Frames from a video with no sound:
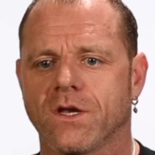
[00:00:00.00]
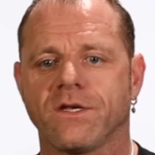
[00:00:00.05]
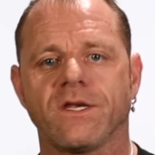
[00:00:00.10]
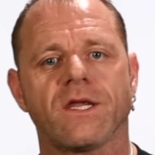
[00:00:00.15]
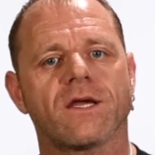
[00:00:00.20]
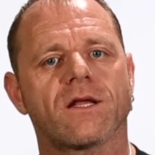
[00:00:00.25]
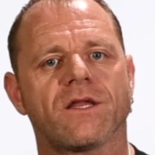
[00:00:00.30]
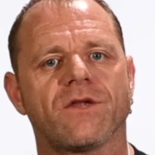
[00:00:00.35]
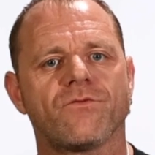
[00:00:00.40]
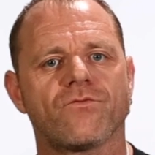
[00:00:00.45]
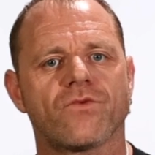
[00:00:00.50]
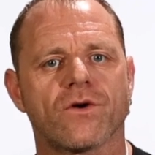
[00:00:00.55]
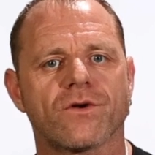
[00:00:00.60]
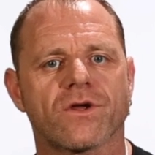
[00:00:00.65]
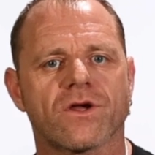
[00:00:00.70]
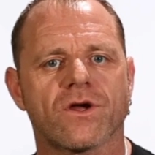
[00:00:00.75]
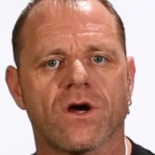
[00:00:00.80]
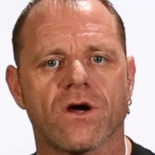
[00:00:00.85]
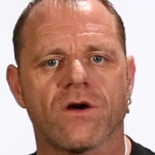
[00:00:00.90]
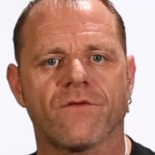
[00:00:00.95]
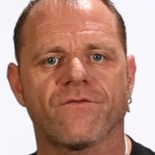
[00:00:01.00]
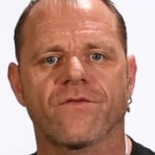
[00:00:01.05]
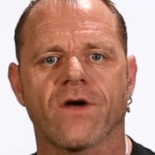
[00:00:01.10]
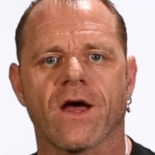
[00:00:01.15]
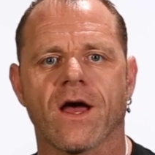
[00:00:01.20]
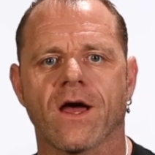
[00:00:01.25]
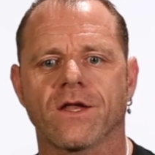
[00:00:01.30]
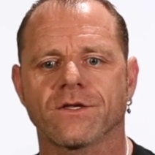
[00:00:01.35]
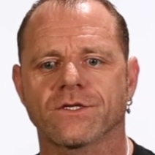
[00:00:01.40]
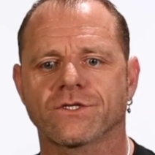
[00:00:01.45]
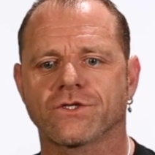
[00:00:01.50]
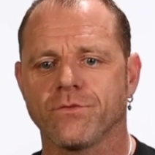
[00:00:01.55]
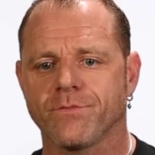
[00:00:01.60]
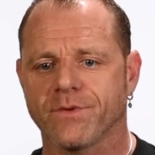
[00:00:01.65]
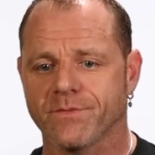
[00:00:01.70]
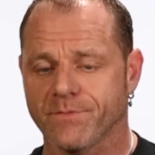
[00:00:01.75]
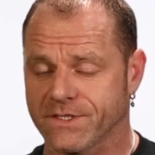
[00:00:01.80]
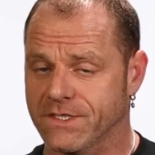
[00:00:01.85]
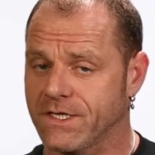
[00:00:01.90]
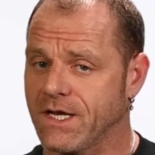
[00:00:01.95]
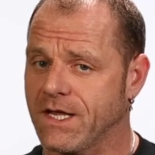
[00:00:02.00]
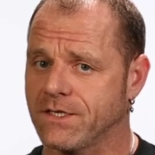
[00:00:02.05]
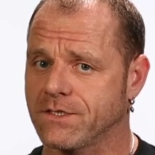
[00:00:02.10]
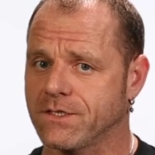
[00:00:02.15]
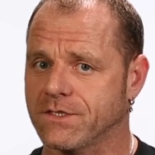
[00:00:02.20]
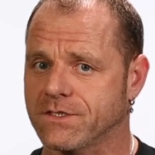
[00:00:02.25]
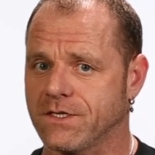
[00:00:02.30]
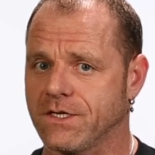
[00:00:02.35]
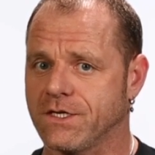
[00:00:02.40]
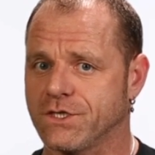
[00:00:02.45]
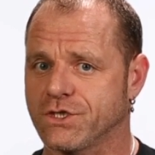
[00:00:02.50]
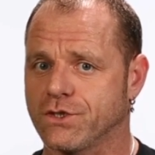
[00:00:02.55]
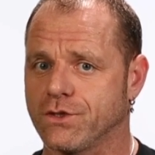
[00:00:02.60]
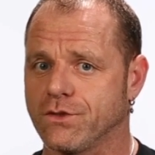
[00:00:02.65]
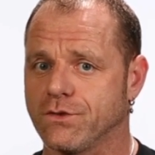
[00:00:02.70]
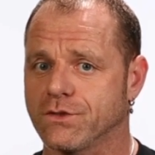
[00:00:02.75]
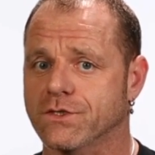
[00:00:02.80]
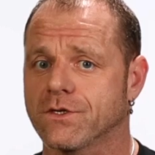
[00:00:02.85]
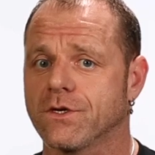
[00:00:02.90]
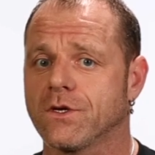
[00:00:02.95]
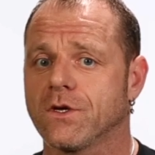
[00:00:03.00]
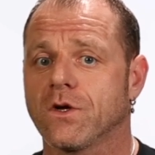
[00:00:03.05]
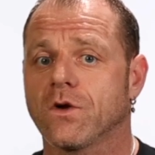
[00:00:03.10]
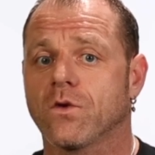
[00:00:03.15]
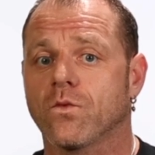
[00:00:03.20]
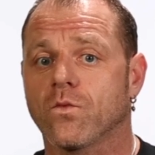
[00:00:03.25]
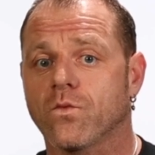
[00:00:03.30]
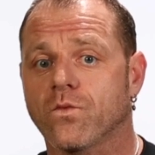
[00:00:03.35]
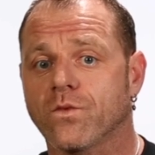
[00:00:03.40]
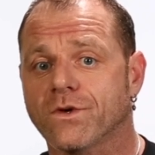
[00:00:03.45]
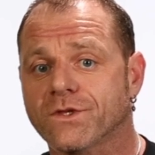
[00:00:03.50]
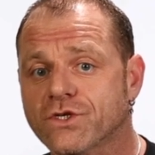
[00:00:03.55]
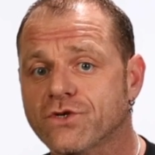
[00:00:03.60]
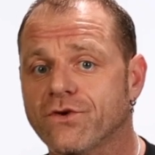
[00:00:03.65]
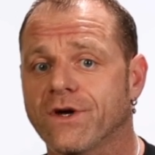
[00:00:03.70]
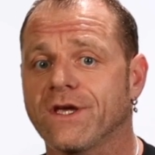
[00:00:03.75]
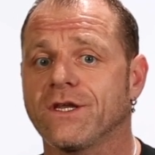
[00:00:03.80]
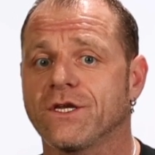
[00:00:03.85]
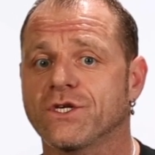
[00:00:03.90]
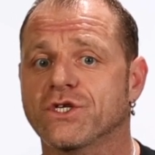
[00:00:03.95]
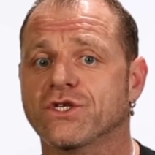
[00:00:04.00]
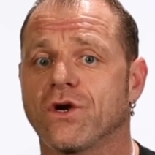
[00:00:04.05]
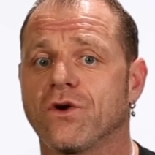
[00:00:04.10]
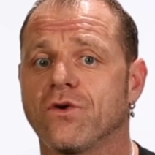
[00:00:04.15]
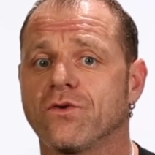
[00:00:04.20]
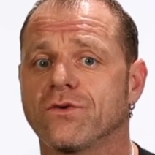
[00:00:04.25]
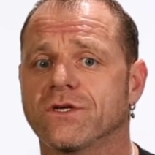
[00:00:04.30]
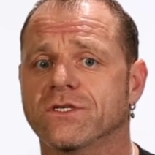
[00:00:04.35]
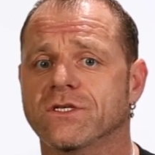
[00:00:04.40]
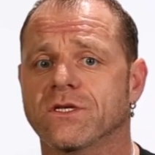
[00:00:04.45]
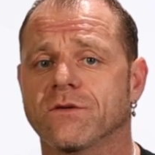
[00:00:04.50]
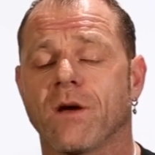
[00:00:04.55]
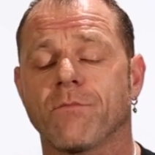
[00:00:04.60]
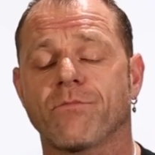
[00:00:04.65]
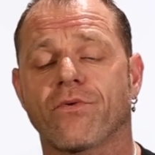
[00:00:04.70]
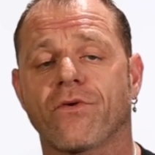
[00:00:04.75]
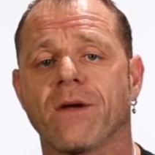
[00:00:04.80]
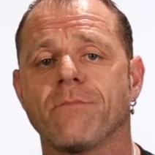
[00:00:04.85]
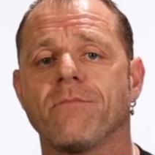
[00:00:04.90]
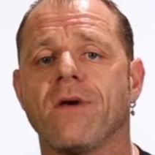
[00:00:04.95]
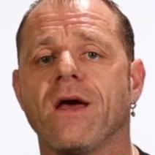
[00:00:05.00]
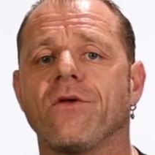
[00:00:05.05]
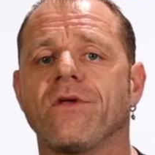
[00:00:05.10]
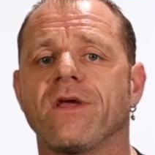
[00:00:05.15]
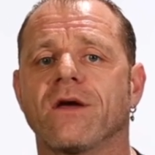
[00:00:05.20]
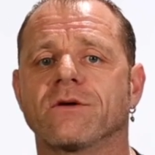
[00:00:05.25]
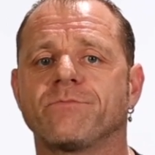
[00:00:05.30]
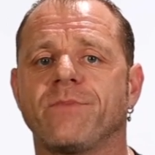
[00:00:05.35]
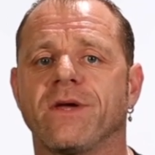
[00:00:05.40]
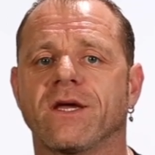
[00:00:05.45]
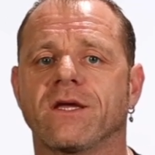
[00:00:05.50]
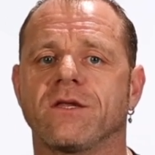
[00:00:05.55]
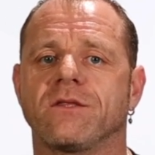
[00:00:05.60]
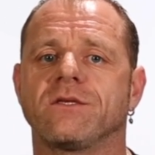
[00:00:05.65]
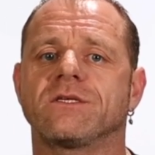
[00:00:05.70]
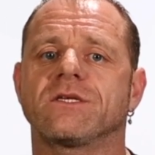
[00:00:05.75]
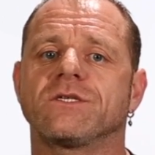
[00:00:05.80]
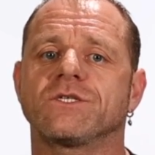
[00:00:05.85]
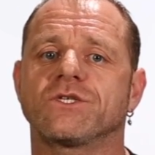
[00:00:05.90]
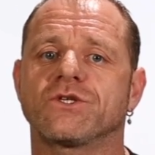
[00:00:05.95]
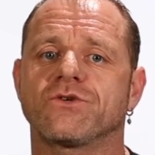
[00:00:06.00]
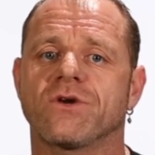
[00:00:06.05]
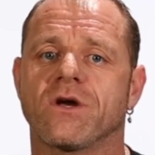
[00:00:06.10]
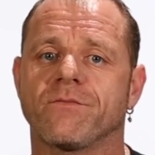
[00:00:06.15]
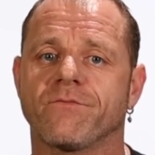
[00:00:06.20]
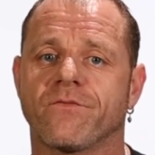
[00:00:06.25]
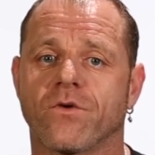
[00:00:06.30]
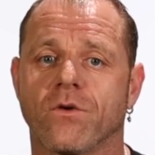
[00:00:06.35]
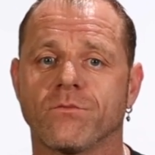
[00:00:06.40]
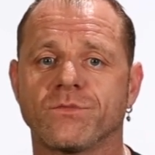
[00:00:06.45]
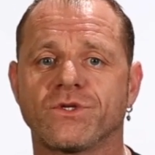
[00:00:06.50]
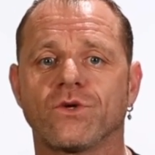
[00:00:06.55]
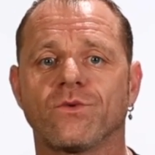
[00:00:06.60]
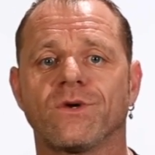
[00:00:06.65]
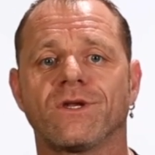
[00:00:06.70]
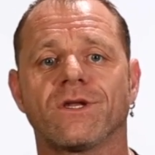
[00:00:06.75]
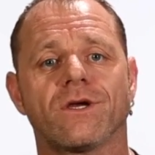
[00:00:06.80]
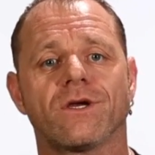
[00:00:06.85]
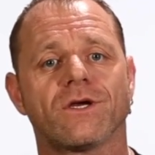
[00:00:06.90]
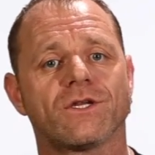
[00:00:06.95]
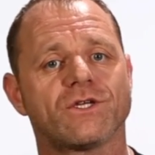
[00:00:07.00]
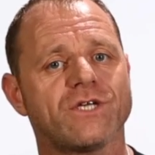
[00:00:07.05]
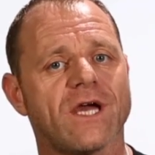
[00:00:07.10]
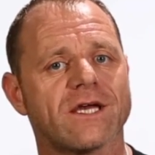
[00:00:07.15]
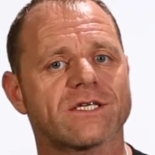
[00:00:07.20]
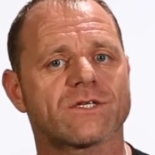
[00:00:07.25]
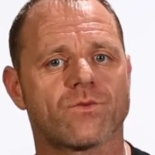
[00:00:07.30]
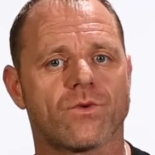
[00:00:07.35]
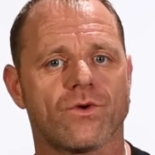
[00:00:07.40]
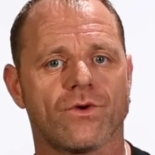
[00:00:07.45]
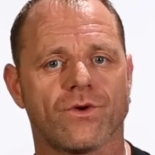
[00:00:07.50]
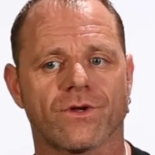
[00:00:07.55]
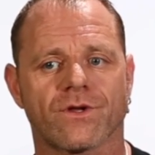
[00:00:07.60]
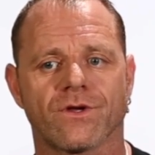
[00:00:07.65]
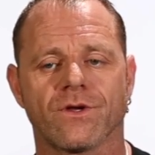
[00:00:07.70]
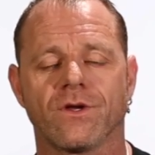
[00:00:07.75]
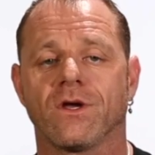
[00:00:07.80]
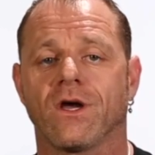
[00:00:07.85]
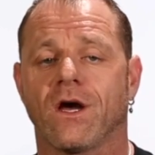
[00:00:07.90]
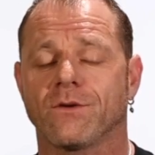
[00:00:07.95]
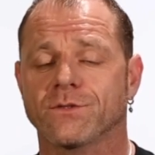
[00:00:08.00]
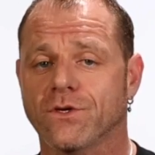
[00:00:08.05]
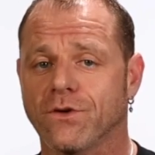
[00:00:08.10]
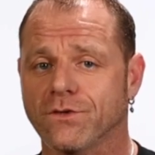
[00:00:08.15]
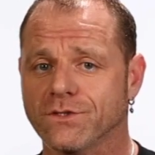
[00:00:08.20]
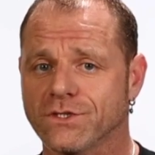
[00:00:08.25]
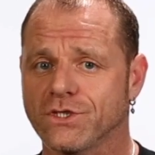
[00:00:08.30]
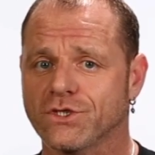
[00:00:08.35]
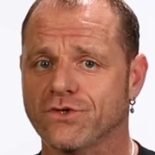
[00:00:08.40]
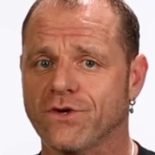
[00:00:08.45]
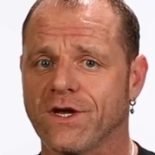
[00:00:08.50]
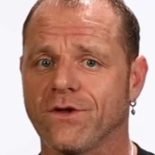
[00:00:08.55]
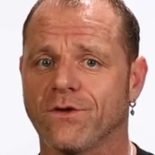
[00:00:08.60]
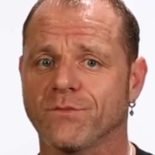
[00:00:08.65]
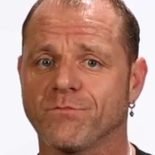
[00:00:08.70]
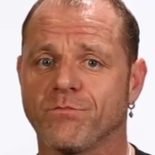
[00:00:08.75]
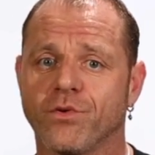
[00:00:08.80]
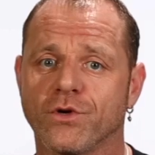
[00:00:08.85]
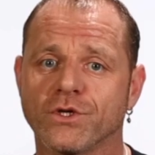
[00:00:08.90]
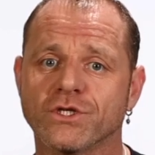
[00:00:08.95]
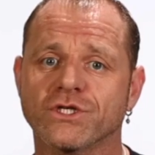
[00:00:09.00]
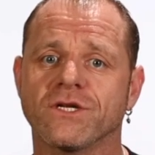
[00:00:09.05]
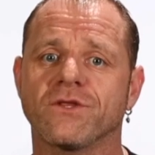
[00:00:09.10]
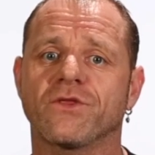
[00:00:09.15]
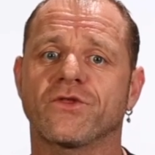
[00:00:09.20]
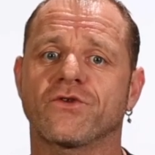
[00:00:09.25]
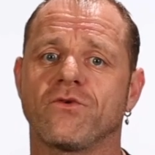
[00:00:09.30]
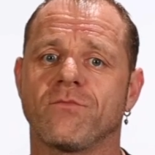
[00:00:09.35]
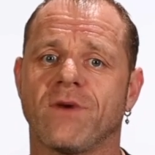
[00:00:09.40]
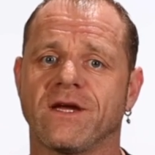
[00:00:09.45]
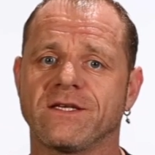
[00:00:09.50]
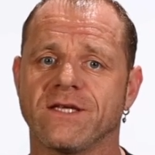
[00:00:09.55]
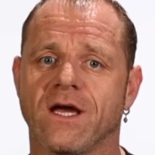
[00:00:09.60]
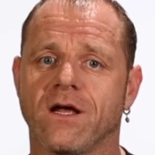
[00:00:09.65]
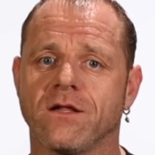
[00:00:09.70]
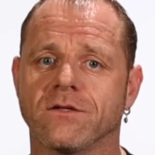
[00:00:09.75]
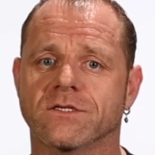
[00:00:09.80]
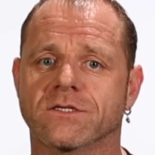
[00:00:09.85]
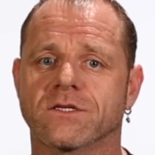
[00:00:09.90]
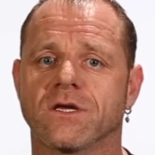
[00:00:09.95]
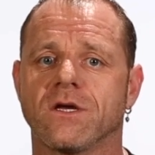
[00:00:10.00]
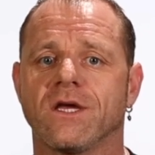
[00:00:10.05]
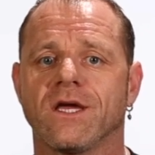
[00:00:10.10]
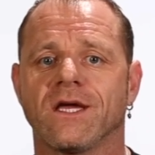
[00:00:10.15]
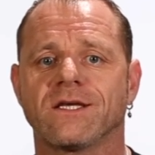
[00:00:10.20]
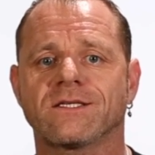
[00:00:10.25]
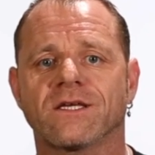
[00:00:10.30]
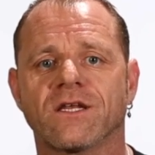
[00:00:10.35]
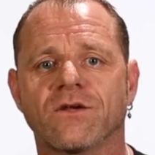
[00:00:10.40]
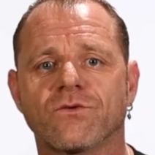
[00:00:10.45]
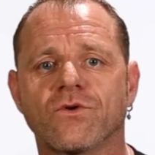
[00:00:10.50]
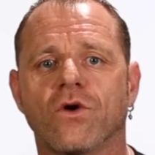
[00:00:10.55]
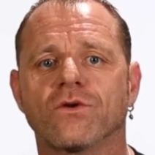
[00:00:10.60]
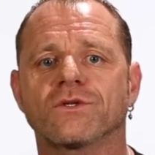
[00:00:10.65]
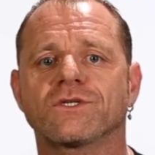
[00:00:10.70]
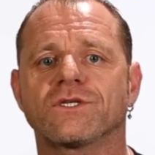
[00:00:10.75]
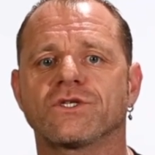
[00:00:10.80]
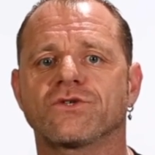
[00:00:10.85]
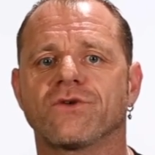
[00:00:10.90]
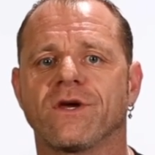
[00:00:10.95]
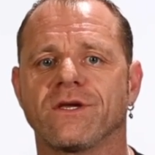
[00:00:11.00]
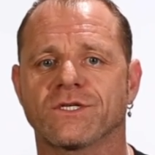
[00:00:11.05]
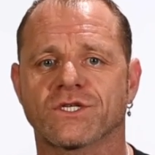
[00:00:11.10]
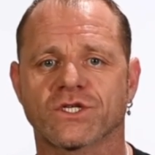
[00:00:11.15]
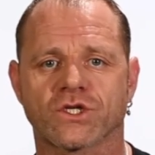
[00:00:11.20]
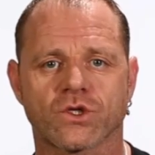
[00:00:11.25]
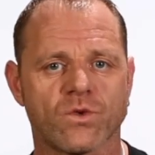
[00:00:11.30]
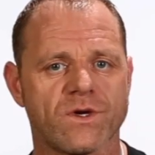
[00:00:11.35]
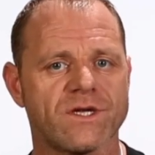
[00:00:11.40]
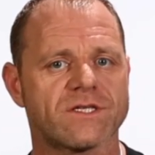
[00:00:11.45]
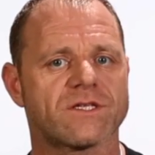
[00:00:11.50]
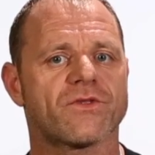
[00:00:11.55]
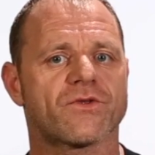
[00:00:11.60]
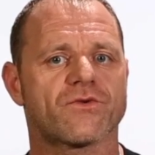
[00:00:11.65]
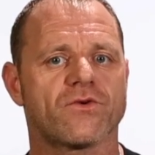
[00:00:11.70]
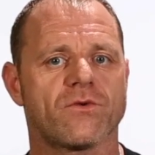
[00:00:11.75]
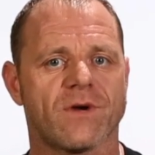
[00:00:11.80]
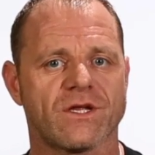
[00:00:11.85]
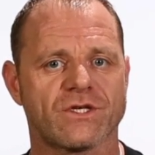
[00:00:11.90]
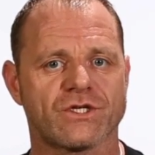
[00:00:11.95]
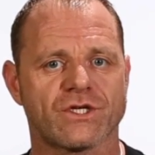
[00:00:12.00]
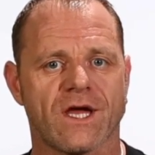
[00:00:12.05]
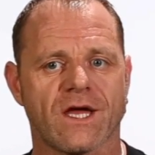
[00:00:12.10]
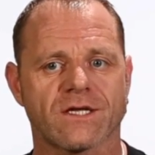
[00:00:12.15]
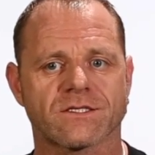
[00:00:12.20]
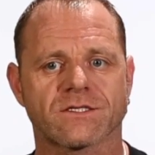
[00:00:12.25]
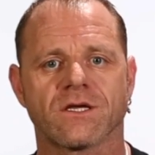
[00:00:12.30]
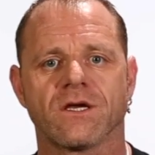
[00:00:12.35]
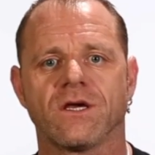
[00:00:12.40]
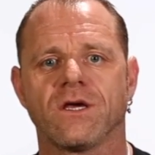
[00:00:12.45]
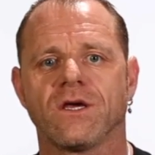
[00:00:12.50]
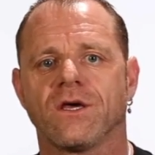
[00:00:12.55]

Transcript: niggling rotator cuff and supinatus issues with training shoulders. And primarily I was picking these injuries up from doing chest work. I was concentrating on pushing through my delts instead of concentrating squeezing through my chest.